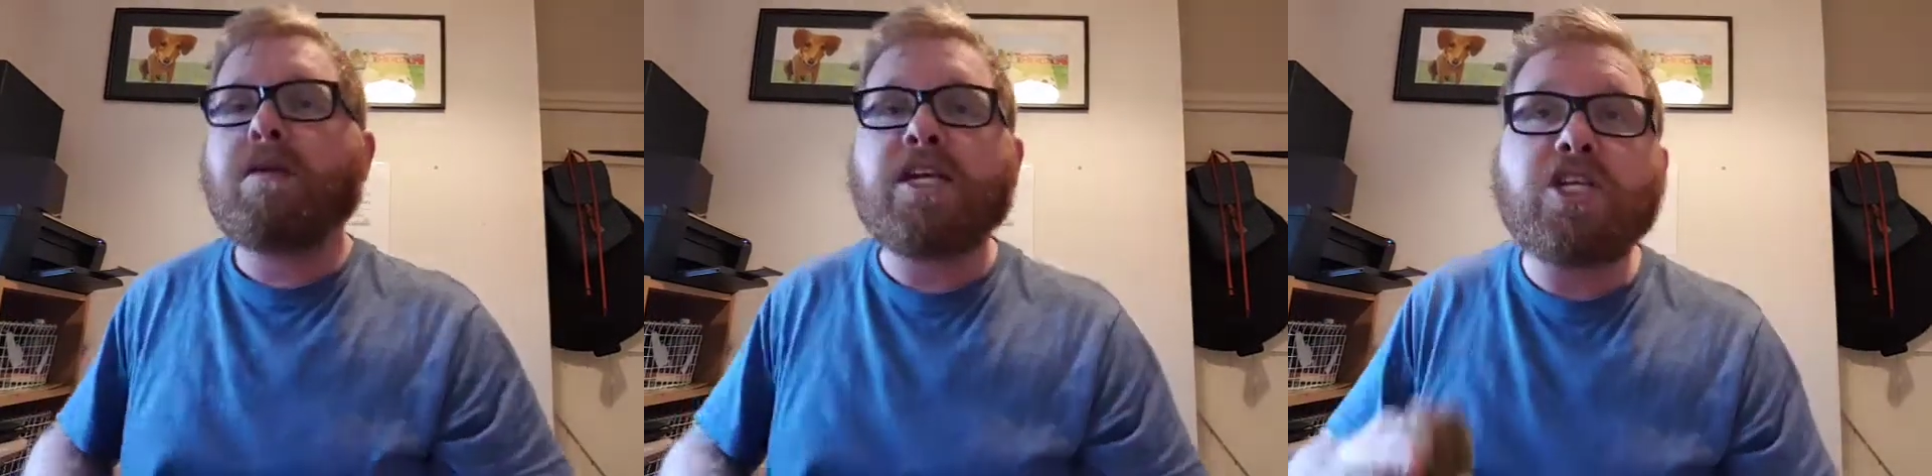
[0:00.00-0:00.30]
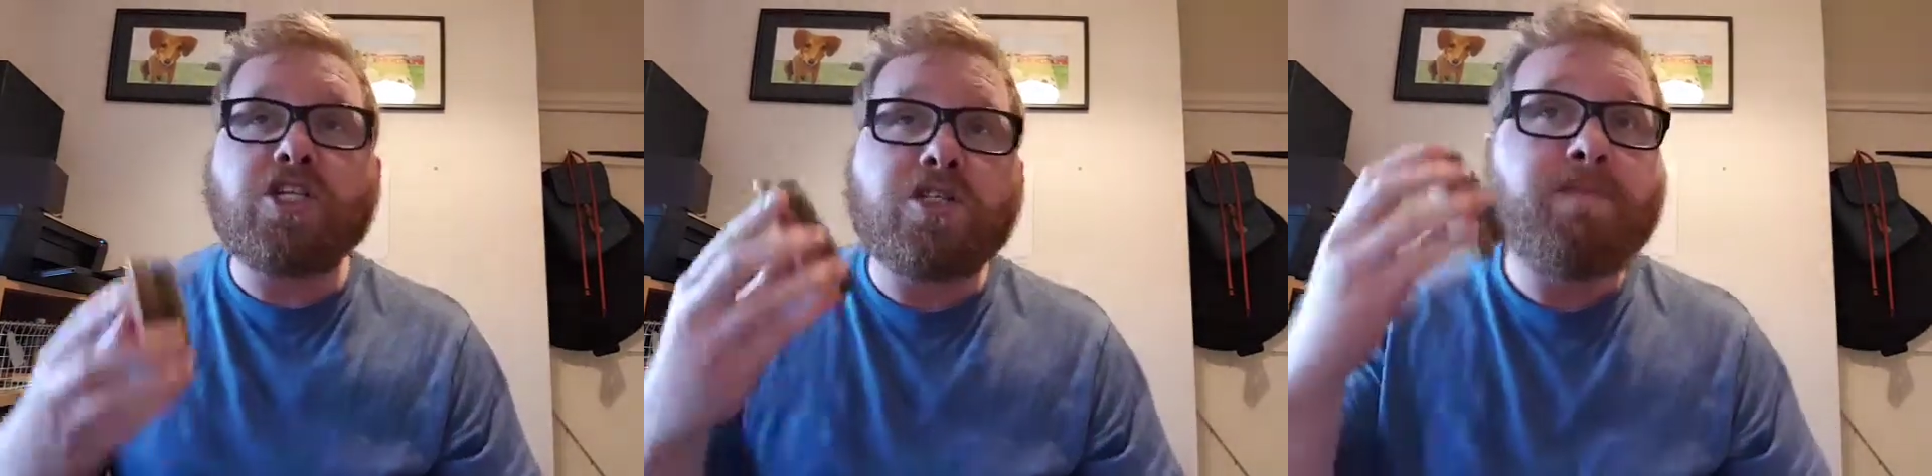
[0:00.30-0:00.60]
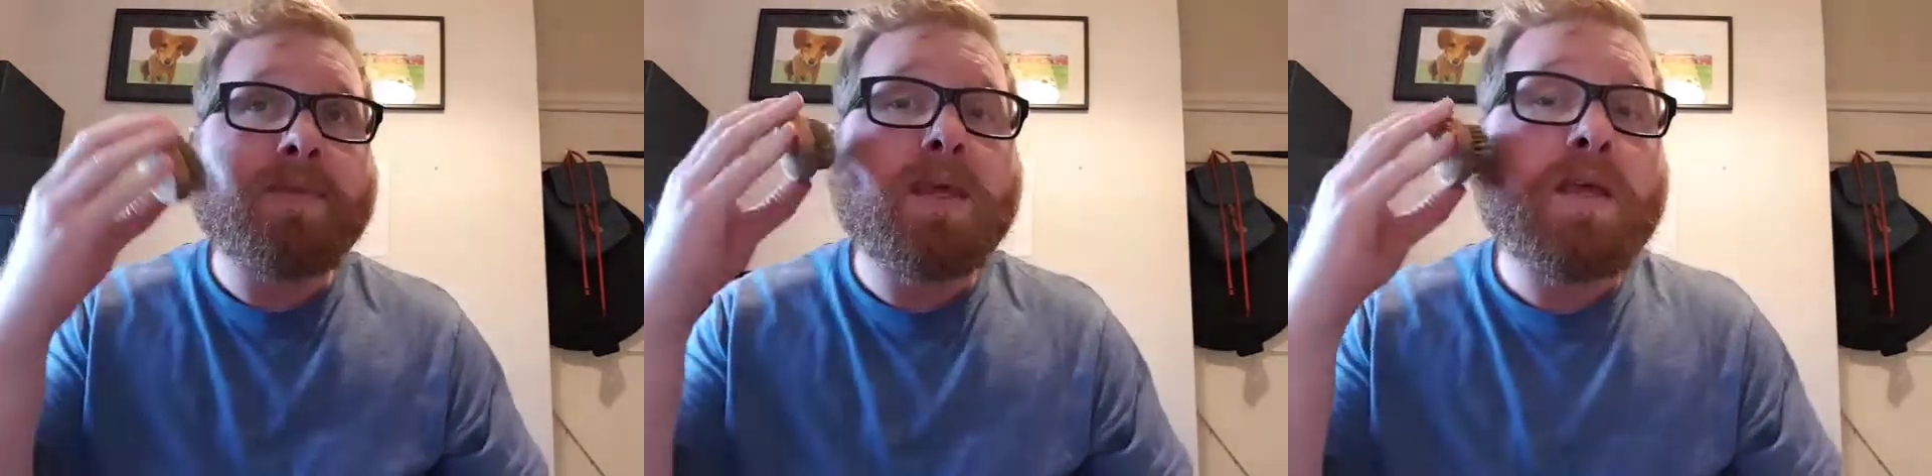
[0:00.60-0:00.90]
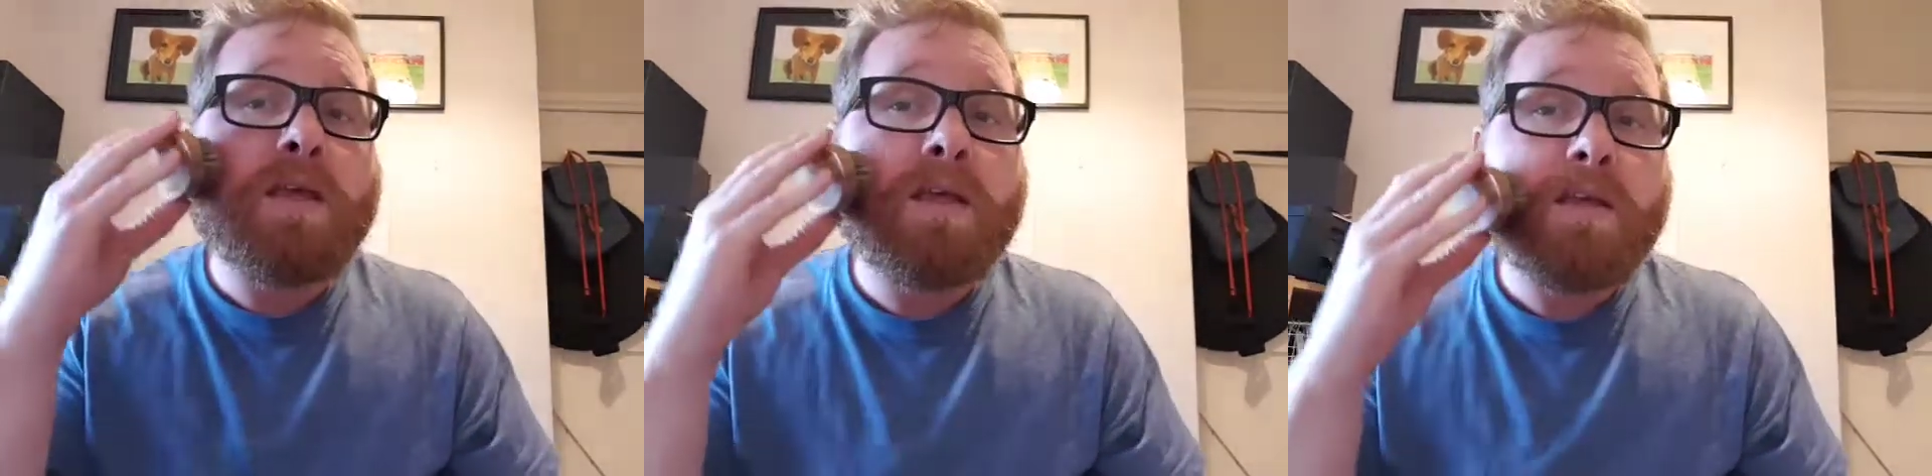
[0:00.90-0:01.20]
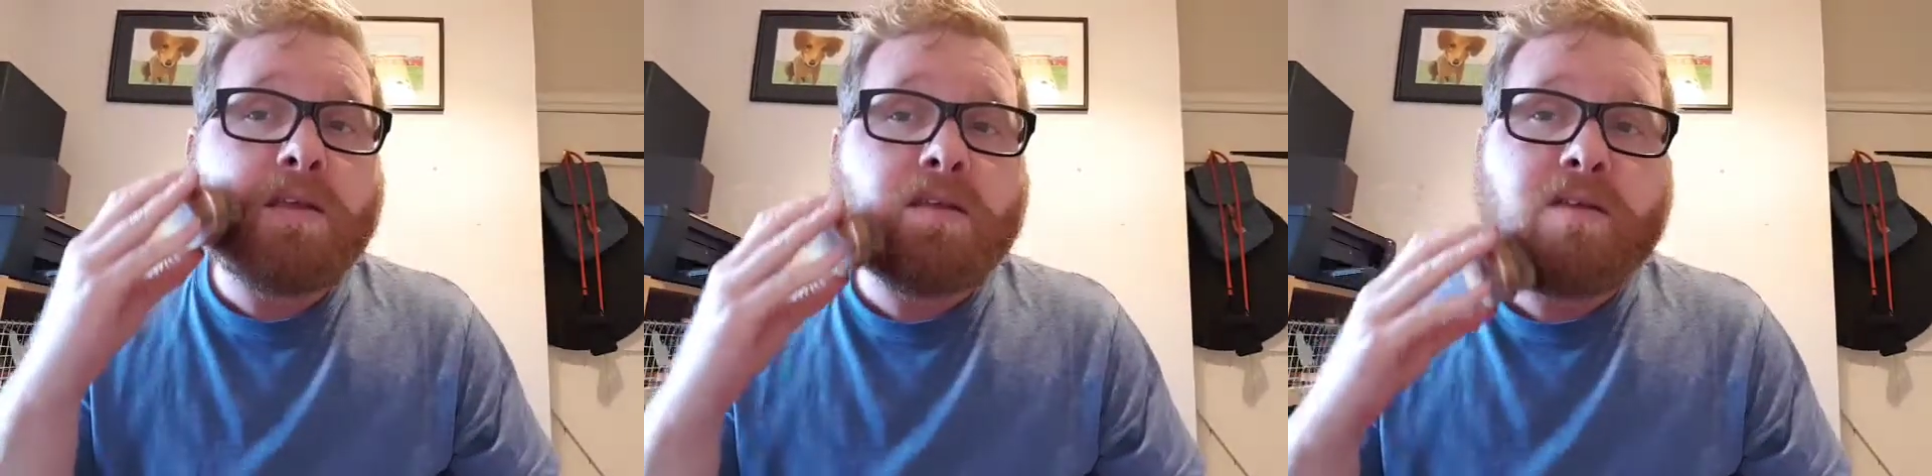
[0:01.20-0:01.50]
You just
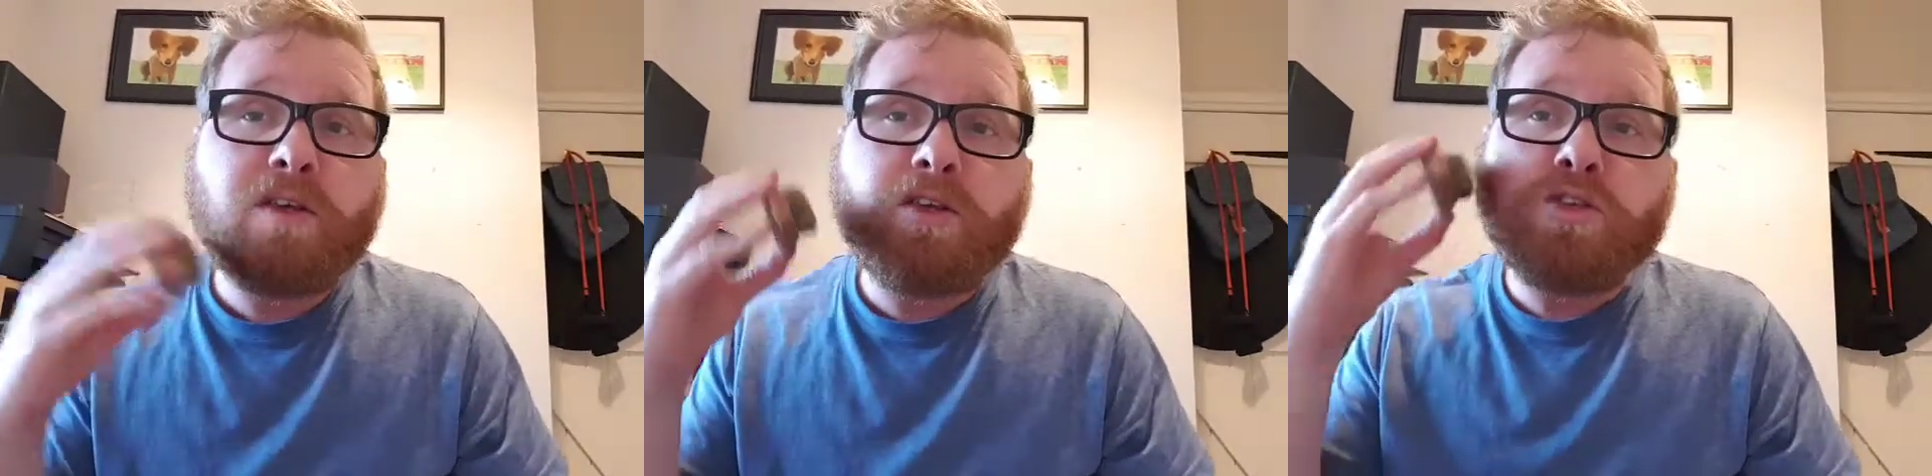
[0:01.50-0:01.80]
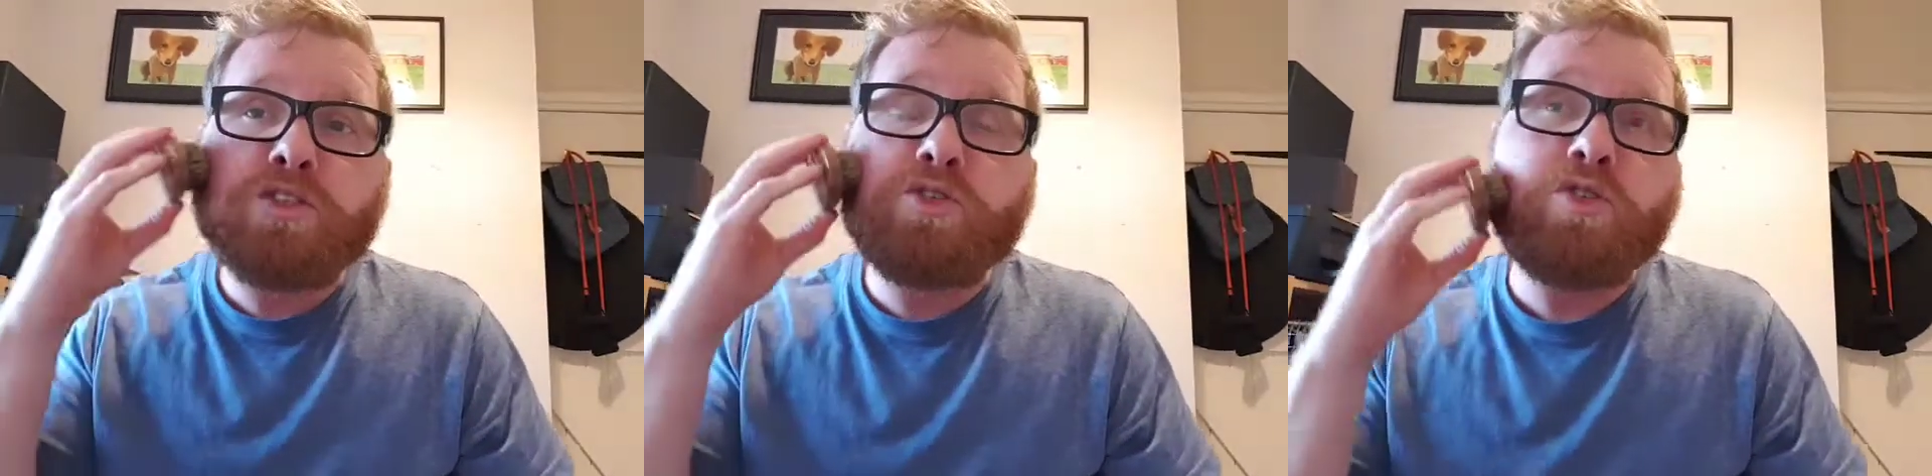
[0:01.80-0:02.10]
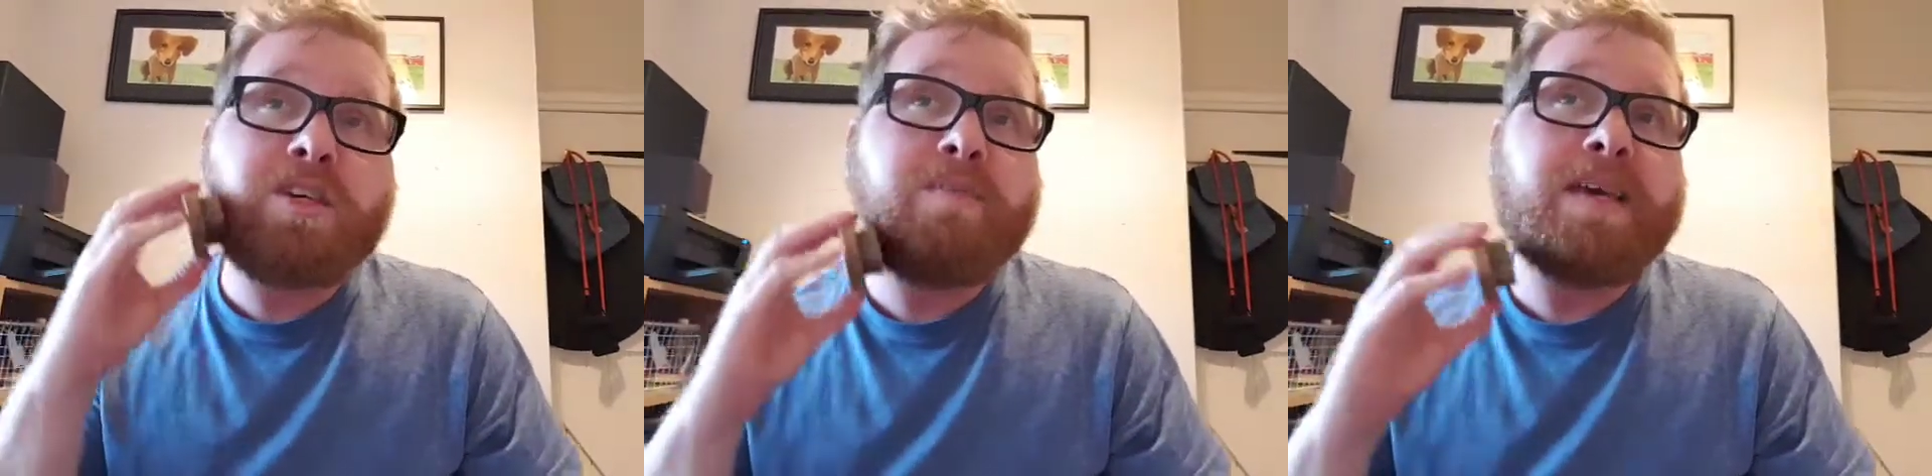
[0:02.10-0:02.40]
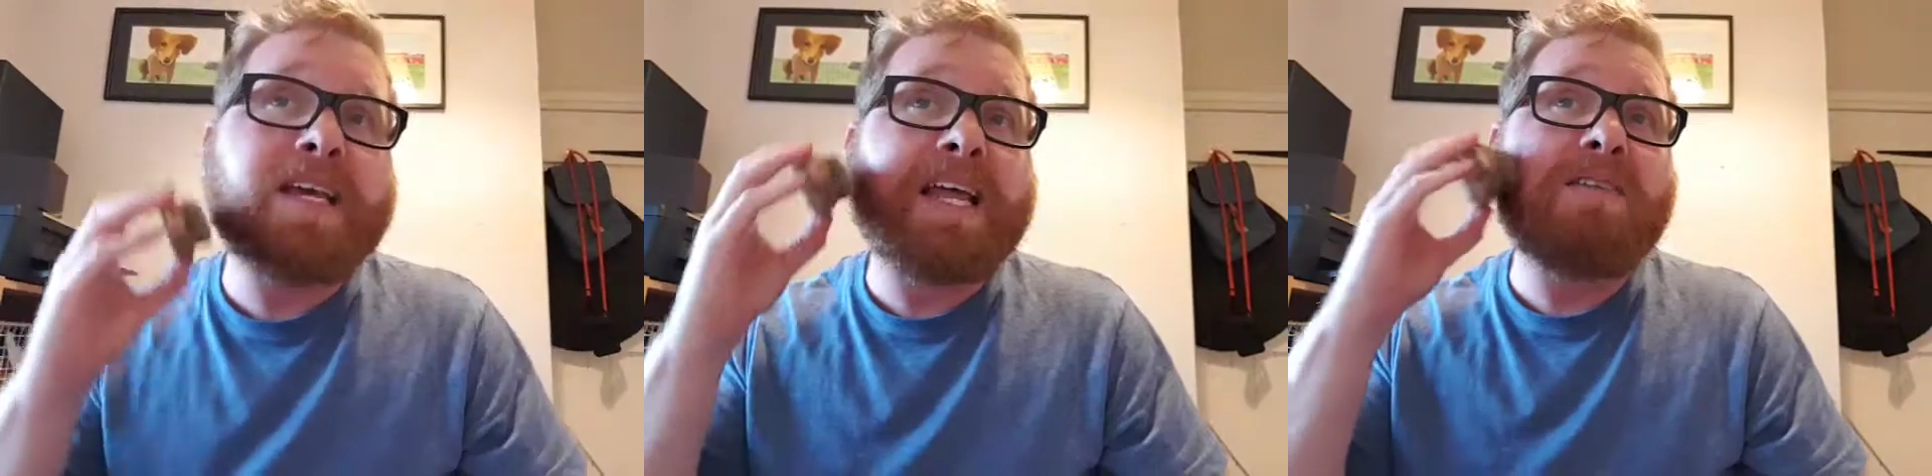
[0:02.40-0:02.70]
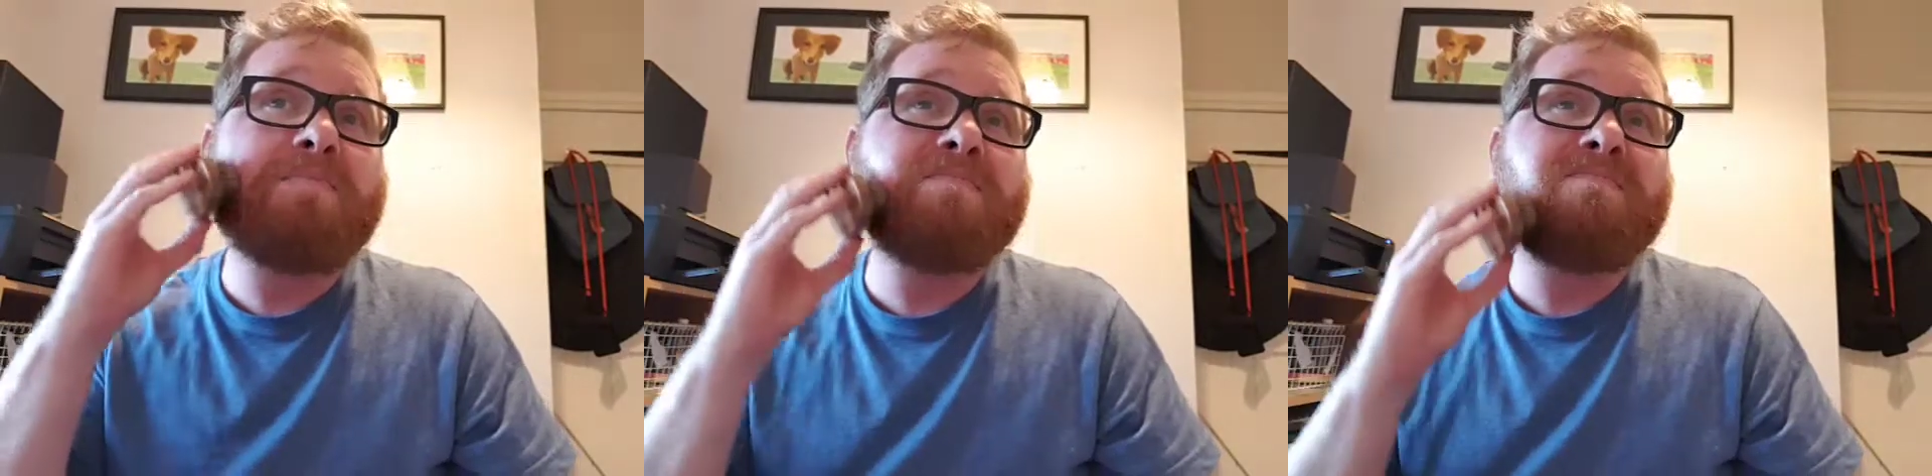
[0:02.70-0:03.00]
sort your beard out.